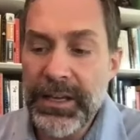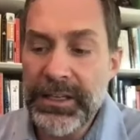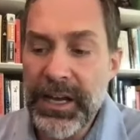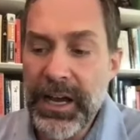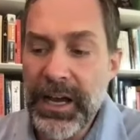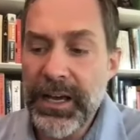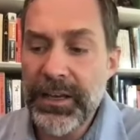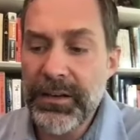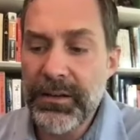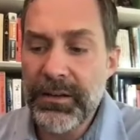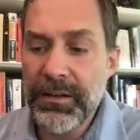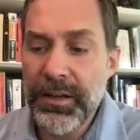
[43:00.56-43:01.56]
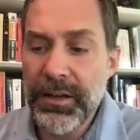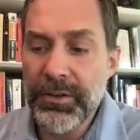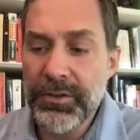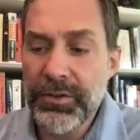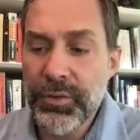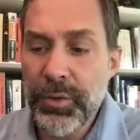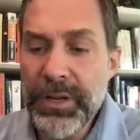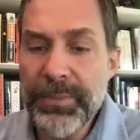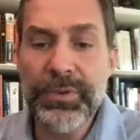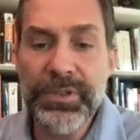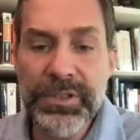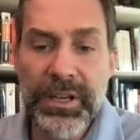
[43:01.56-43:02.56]
they tied uh,
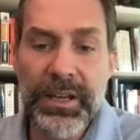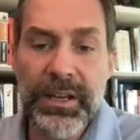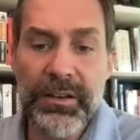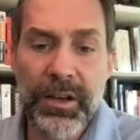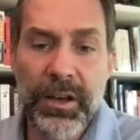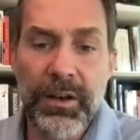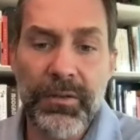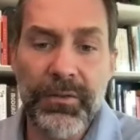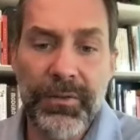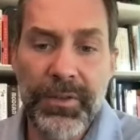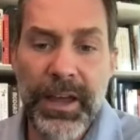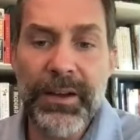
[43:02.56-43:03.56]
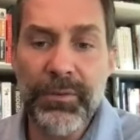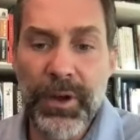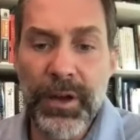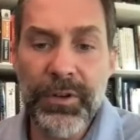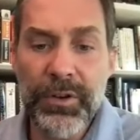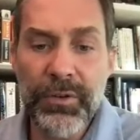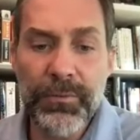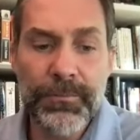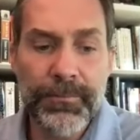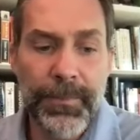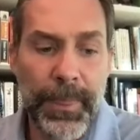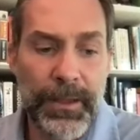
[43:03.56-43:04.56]
20% of that revenue
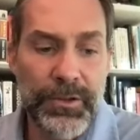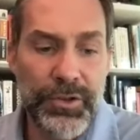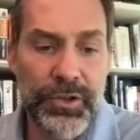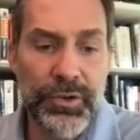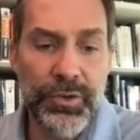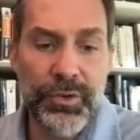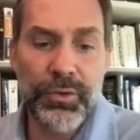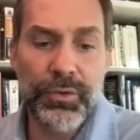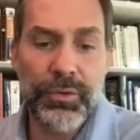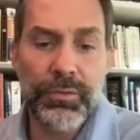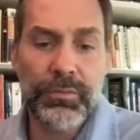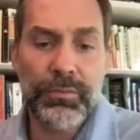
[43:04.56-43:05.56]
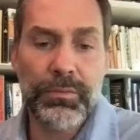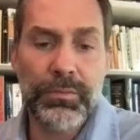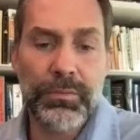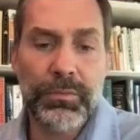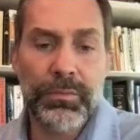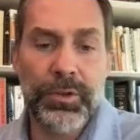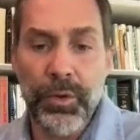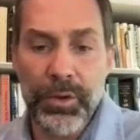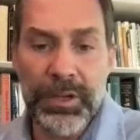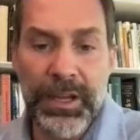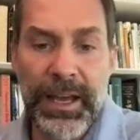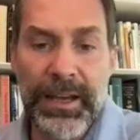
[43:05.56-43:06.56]
to the oil
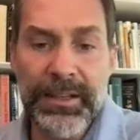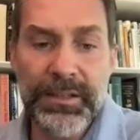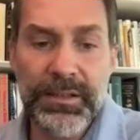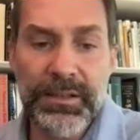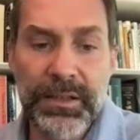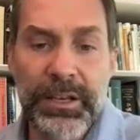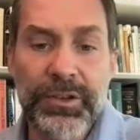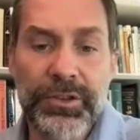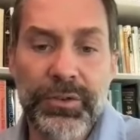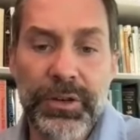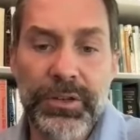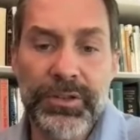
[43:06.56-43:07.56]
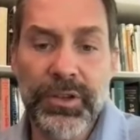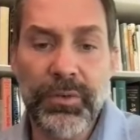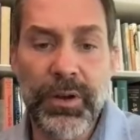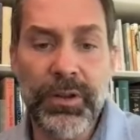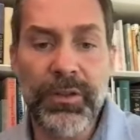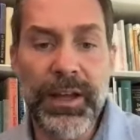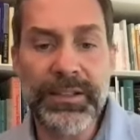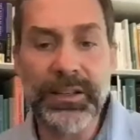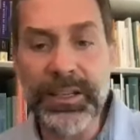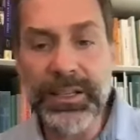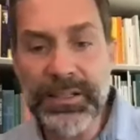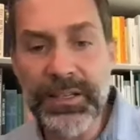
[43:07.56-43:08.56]
and gas industry. So whether that's
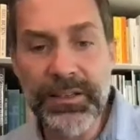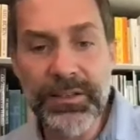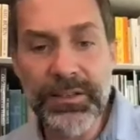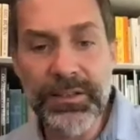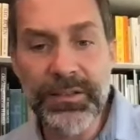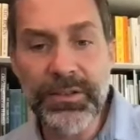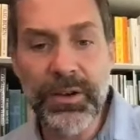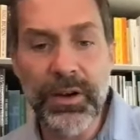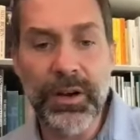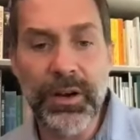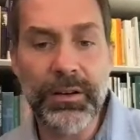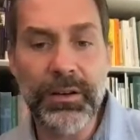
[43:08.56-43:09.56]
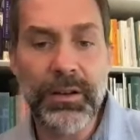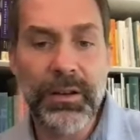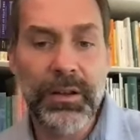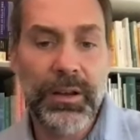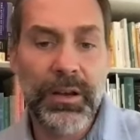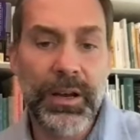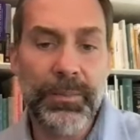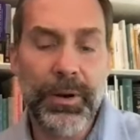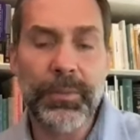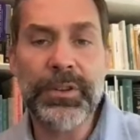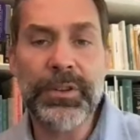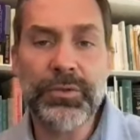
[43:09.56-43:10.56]
leases on uh,
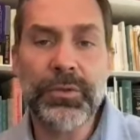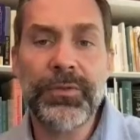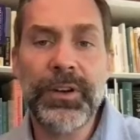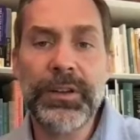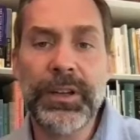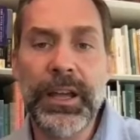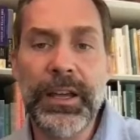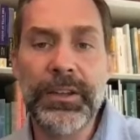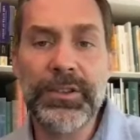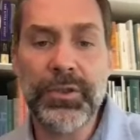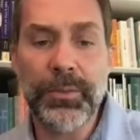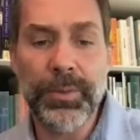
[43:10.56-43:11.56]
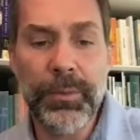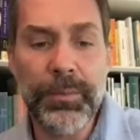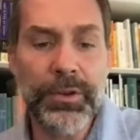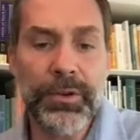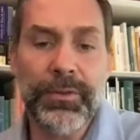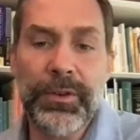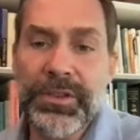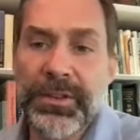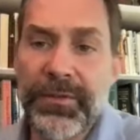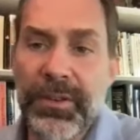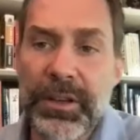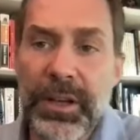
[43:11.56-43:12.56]
permanent school fund lands or permanent university
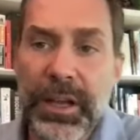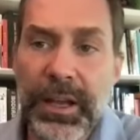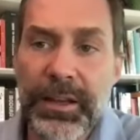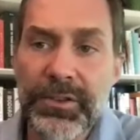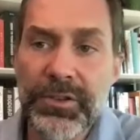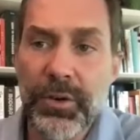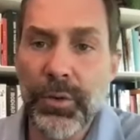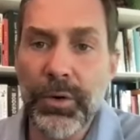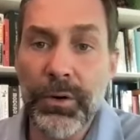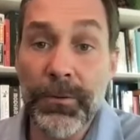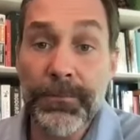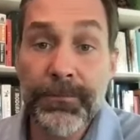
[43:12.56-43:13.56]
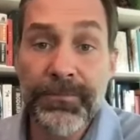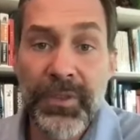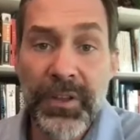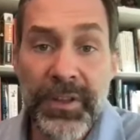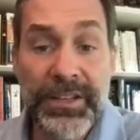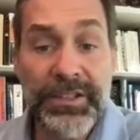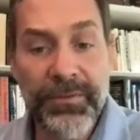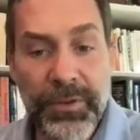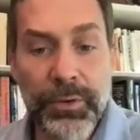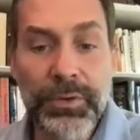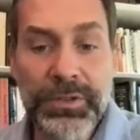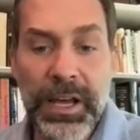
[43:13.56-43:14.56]
fund lands, or that's the
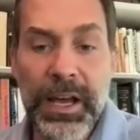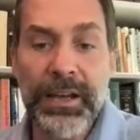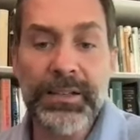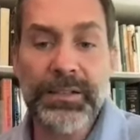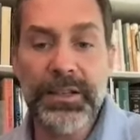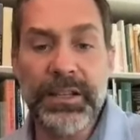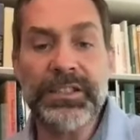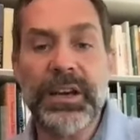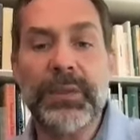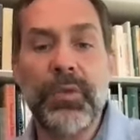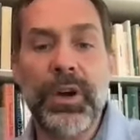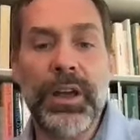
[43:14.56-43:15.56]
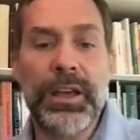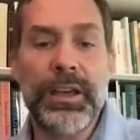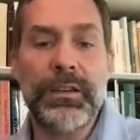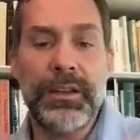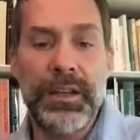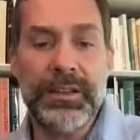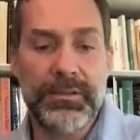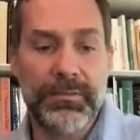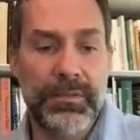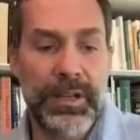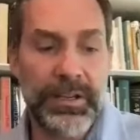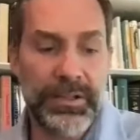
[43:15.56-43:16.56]
fuel tax, in some way, it's
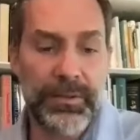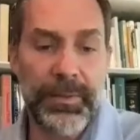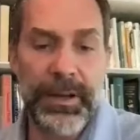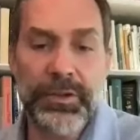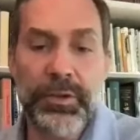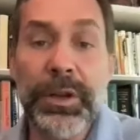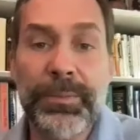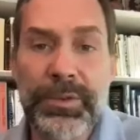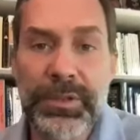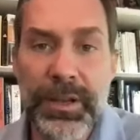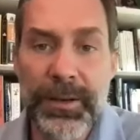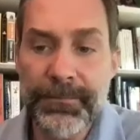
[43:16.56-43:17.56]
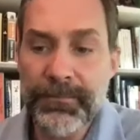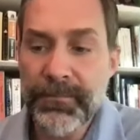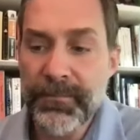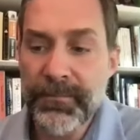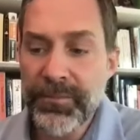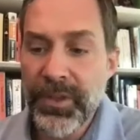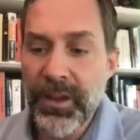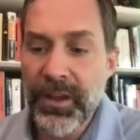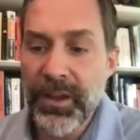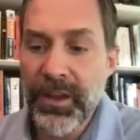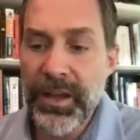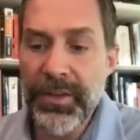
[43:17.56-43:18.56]
it's about 20%. And
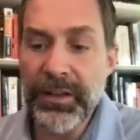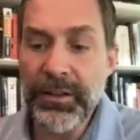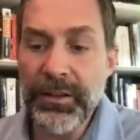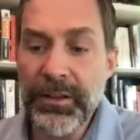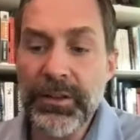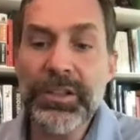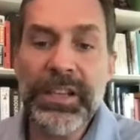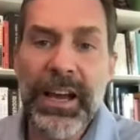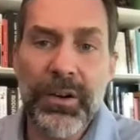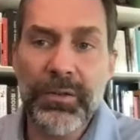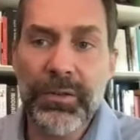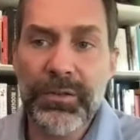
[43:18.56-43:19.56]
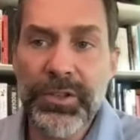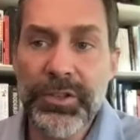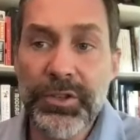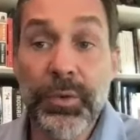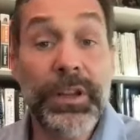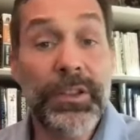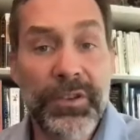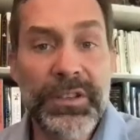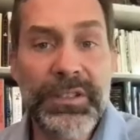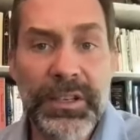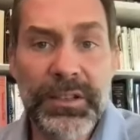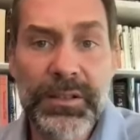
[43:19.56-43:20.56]
they looked out to
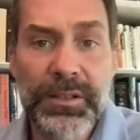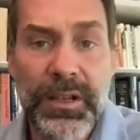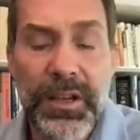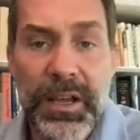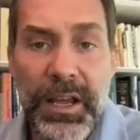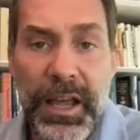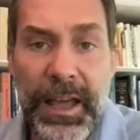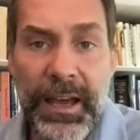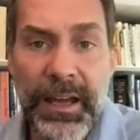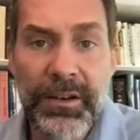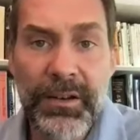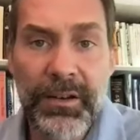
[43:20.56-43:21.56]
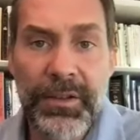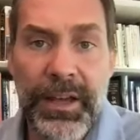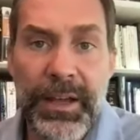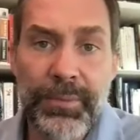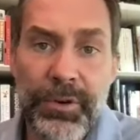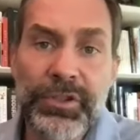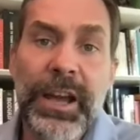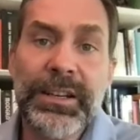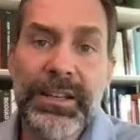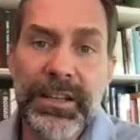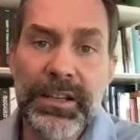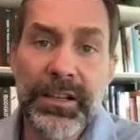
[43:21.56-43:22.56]
2036 and they
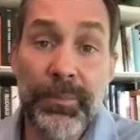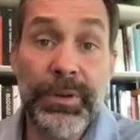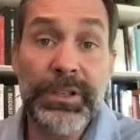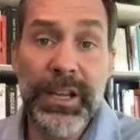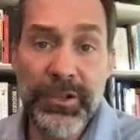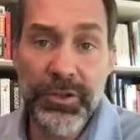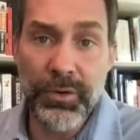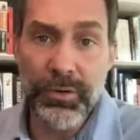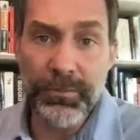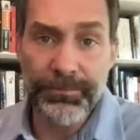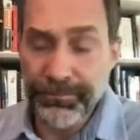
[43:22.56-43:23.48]
projected a potential